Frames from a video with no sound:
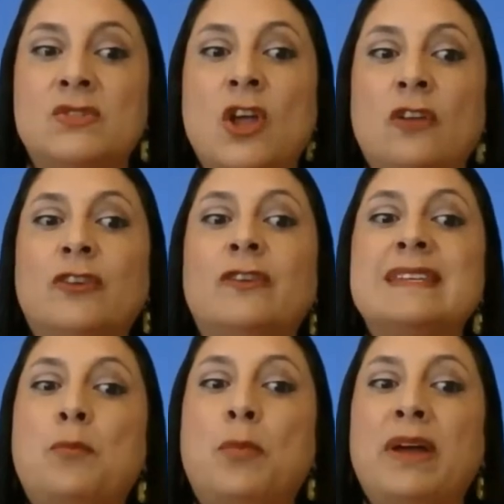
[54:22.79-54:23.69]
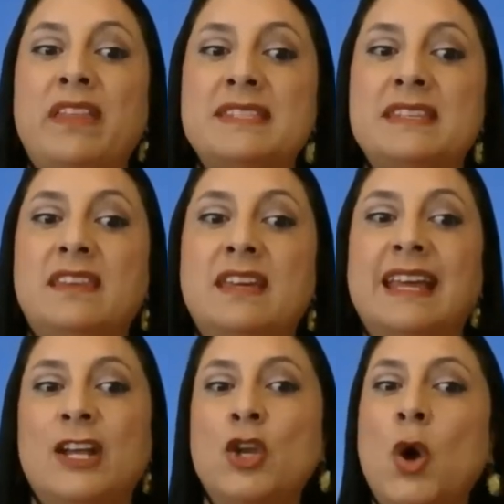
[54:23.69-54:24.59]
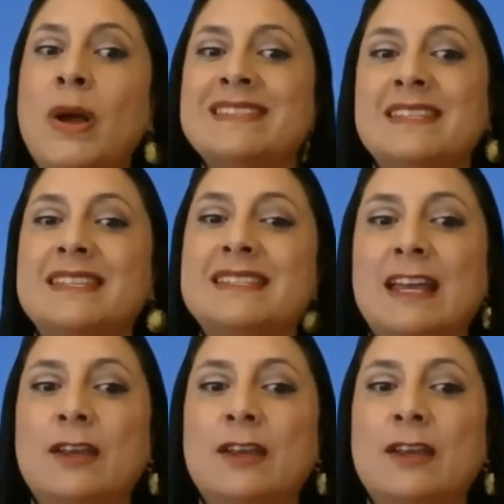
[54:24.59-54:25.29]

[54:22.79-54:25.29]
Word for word: broadened ministries, and this is